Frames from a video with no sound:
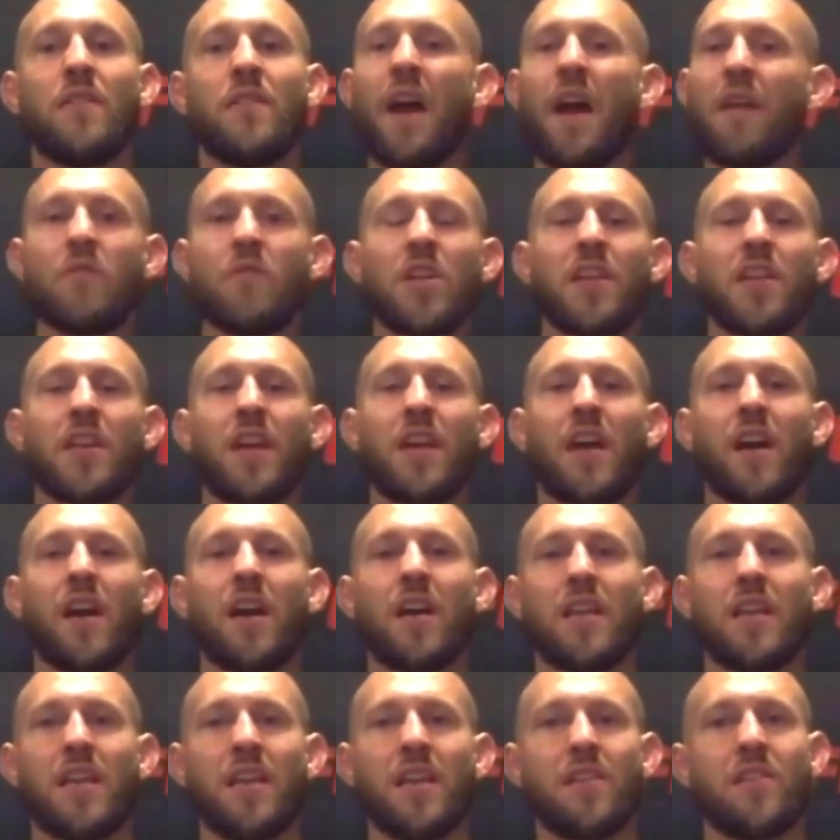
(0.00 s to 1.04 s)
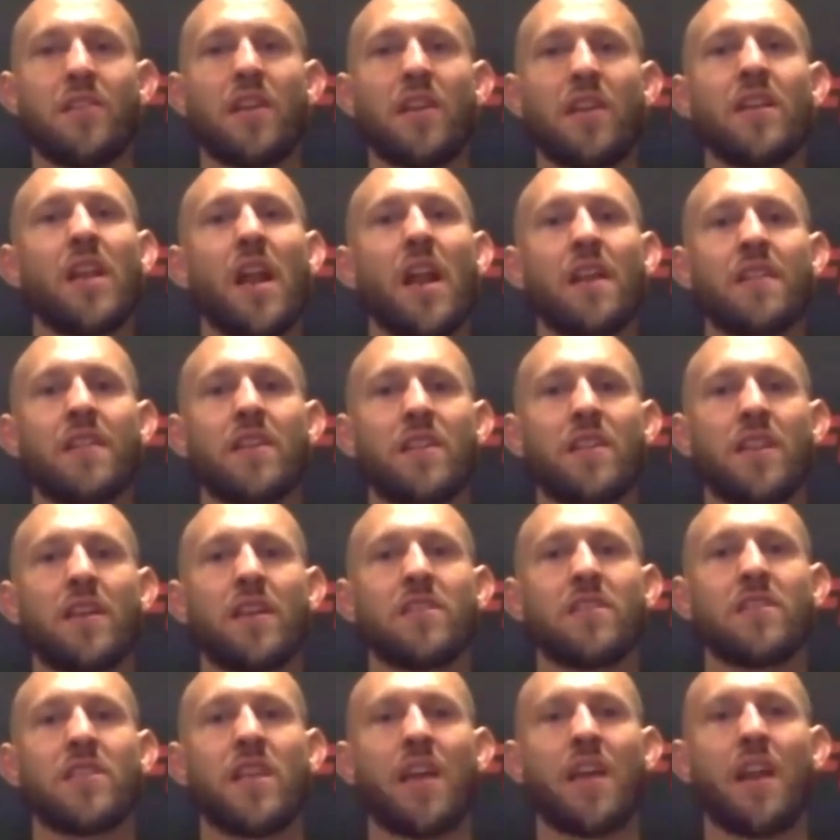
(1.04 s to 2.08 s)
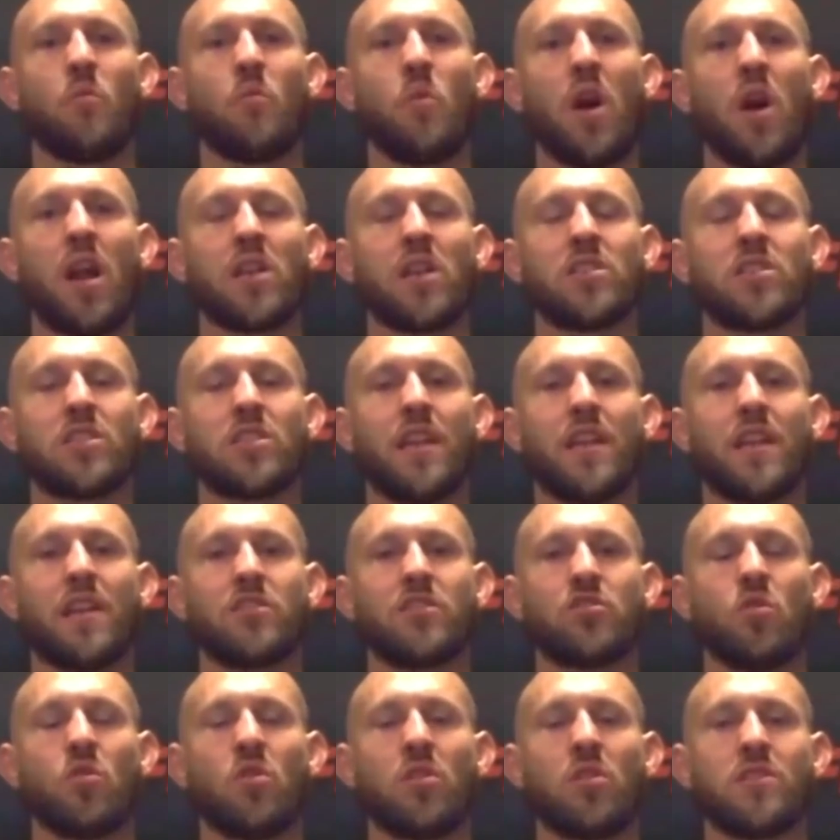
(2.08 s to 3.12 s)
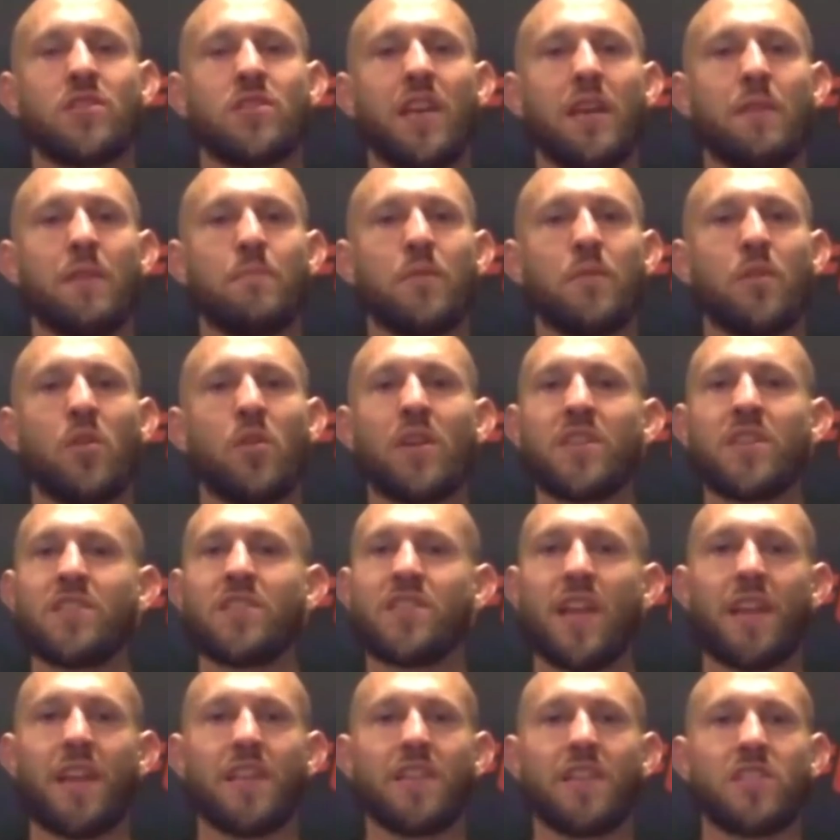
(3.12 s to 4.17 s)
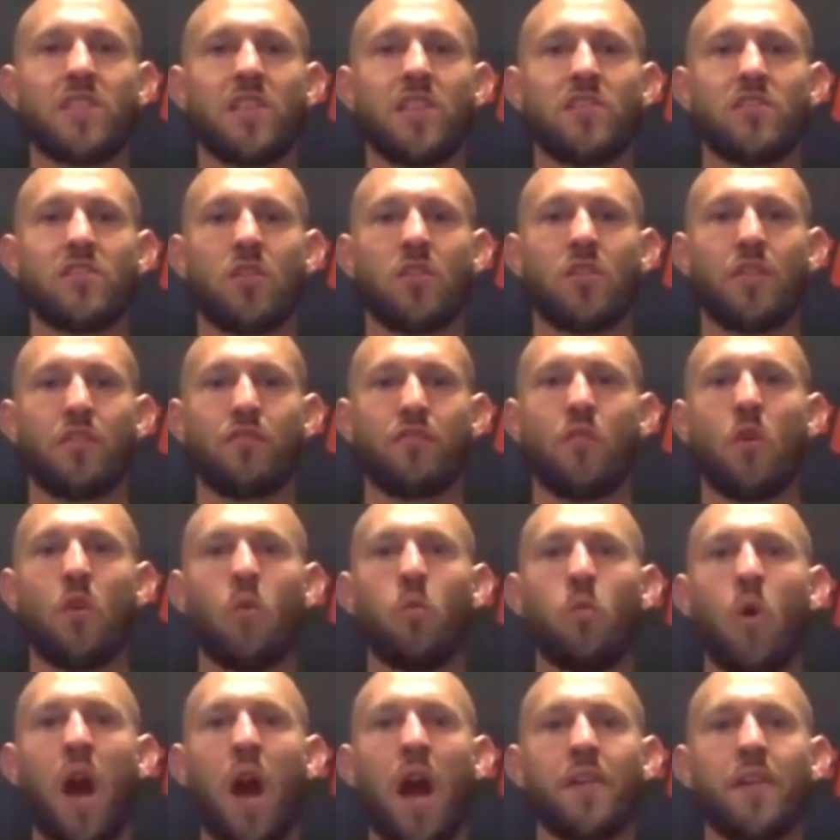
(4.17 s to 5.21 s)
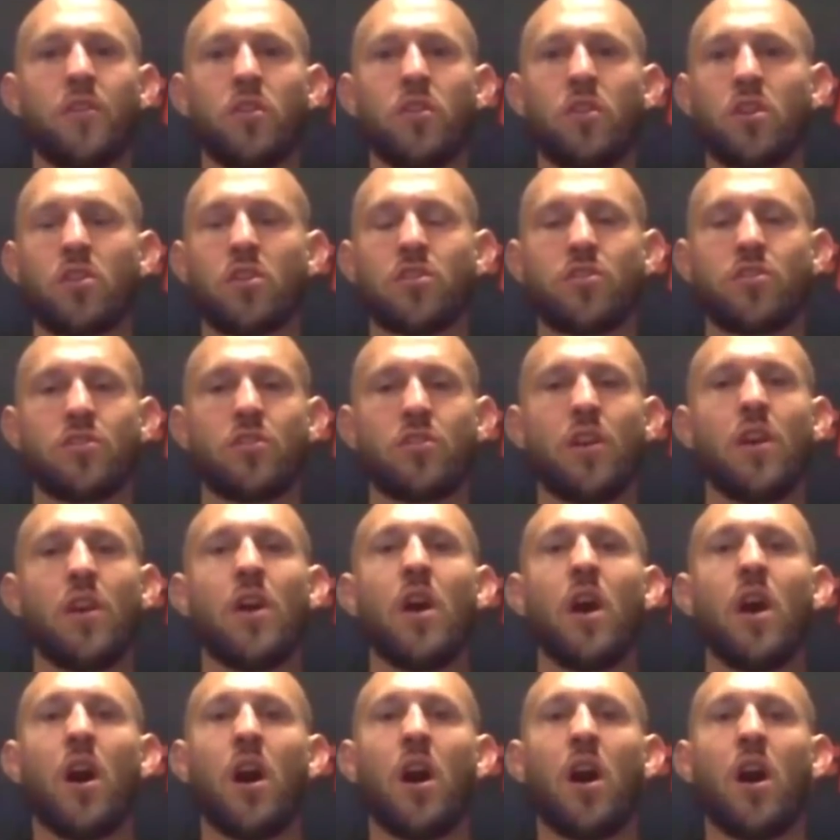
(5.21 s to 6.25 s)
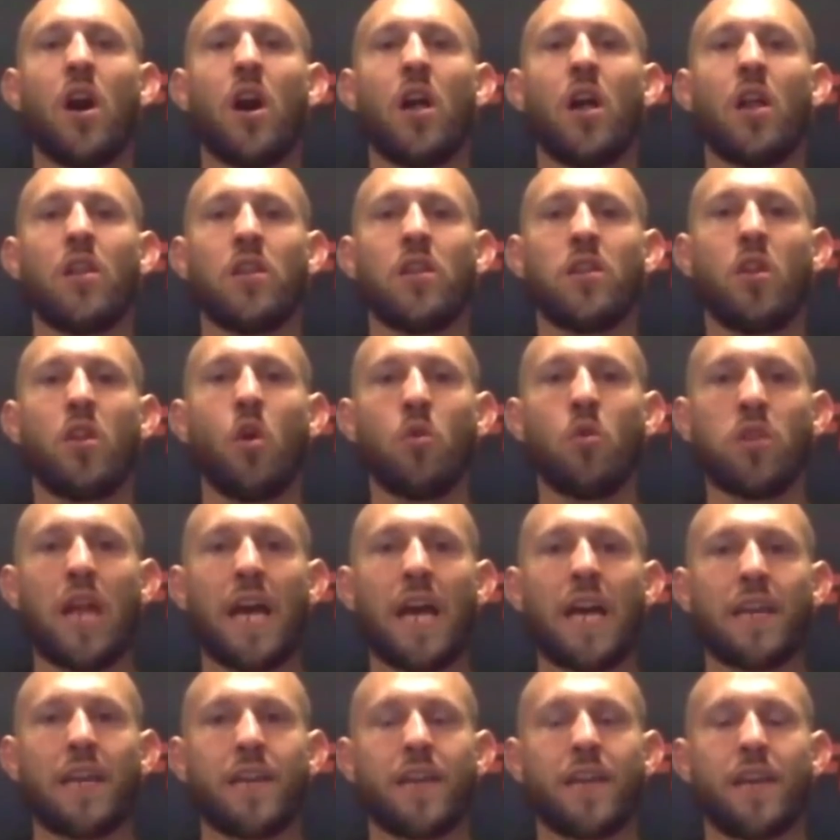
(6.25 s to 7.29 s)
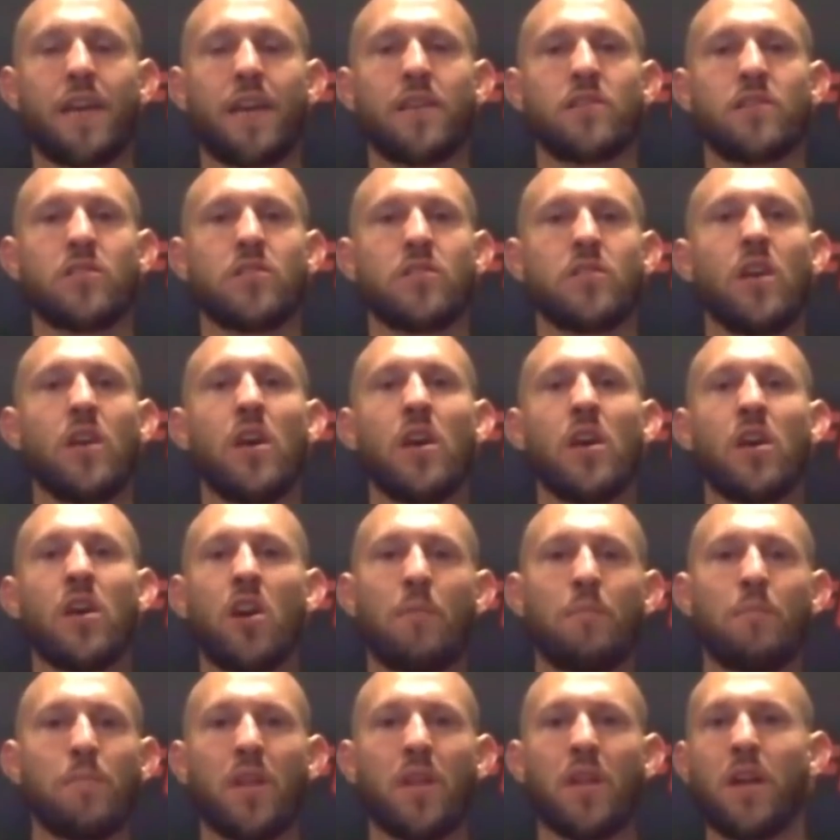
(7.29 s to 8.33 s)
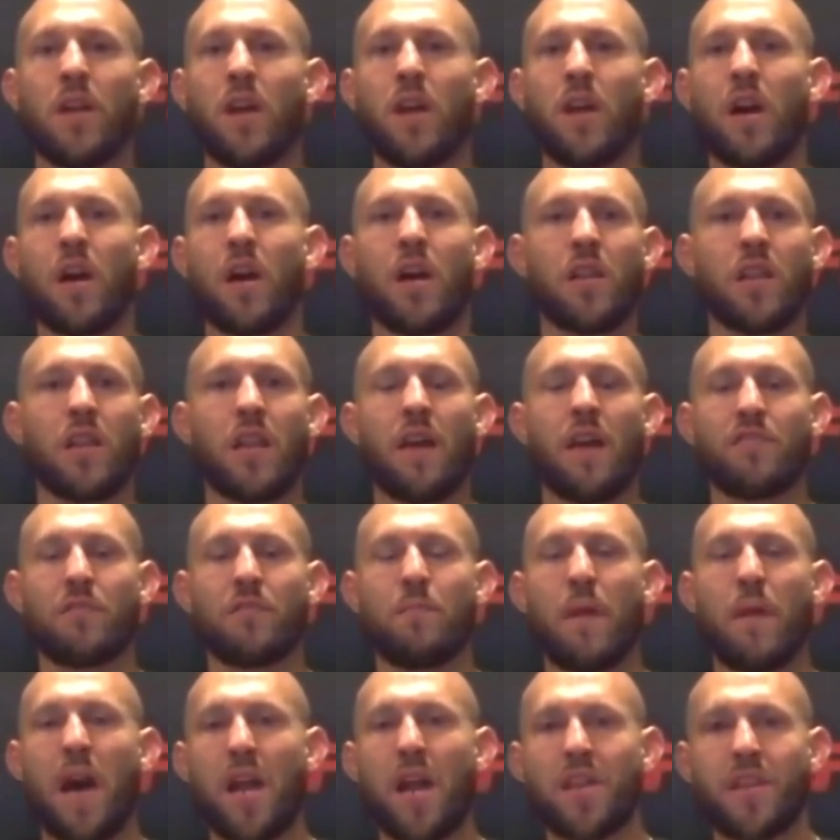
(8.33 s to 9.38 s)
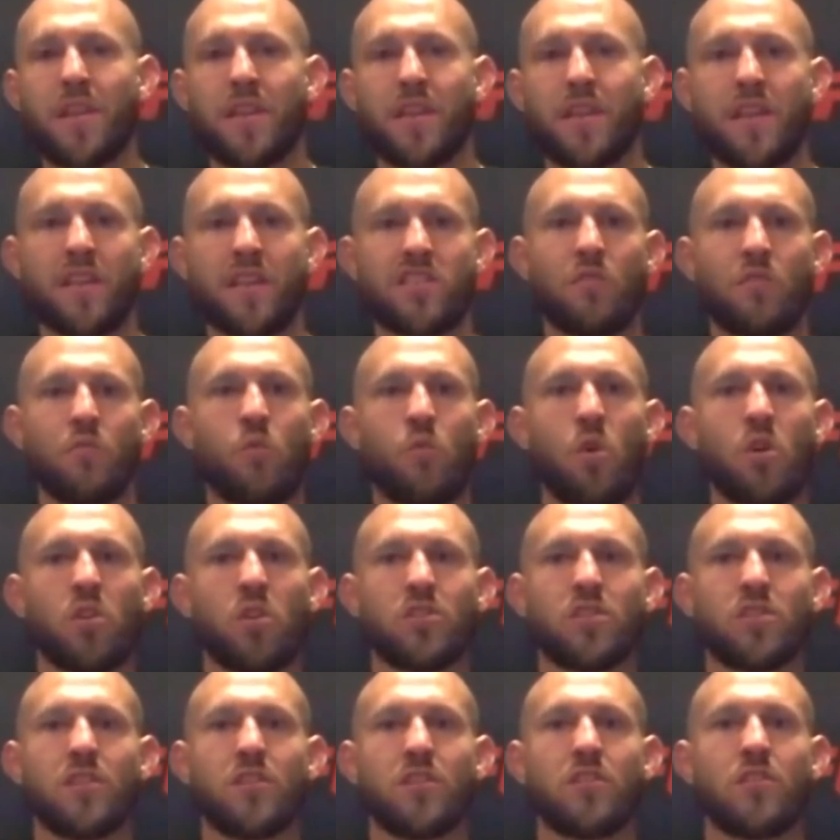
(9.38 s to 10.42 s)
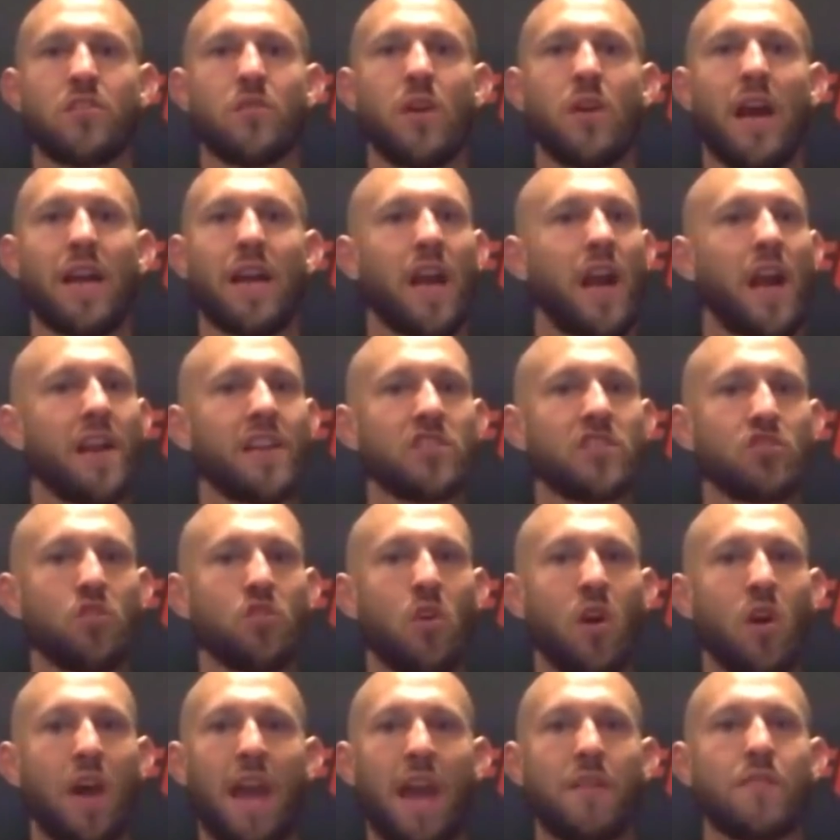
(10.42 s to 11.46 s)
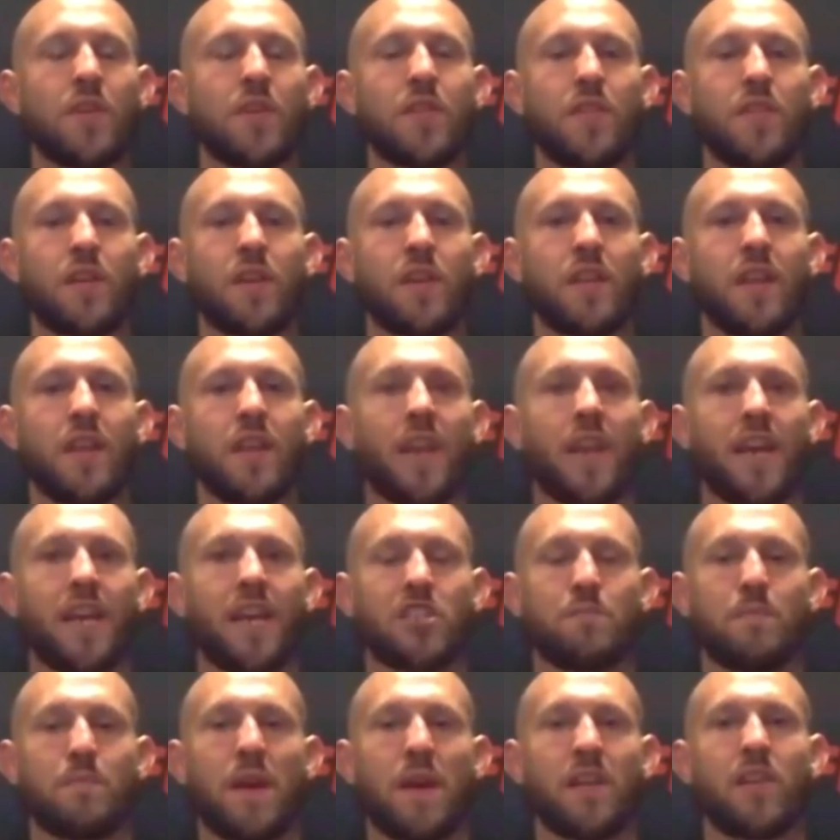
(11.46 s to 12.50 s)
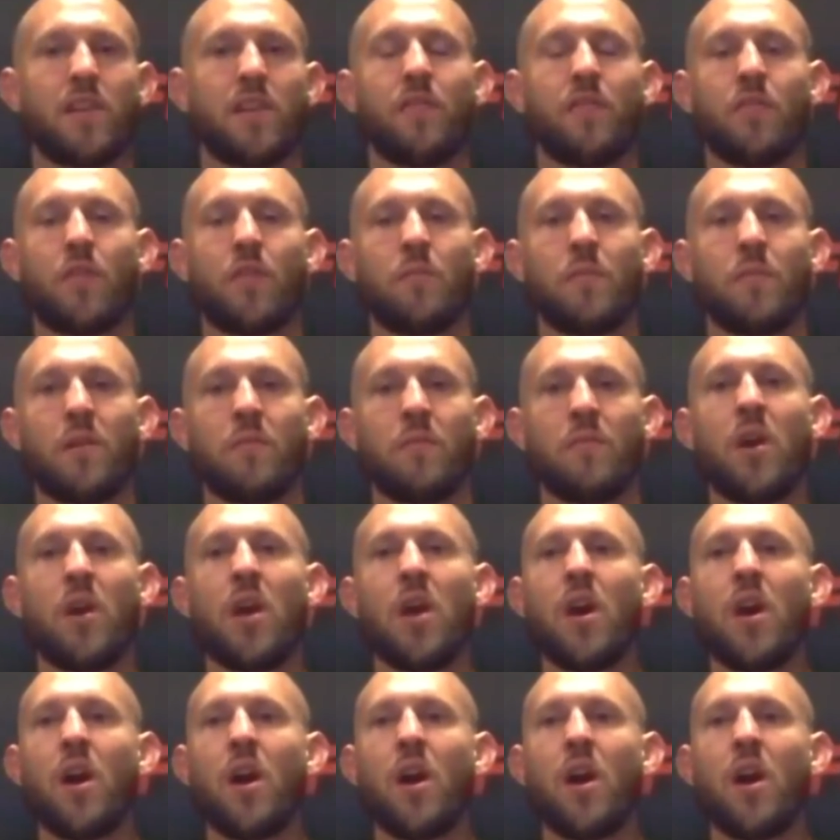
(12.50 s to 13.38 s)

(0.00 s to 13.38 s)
really. Uh, he did a lot of the things that I watched that I saw on tape. You know, his tendencies are to throw wide hooks, uh, low leg kicks, a couple of uh, left body kicks he walks into. I kind of saw everything that I expected from him.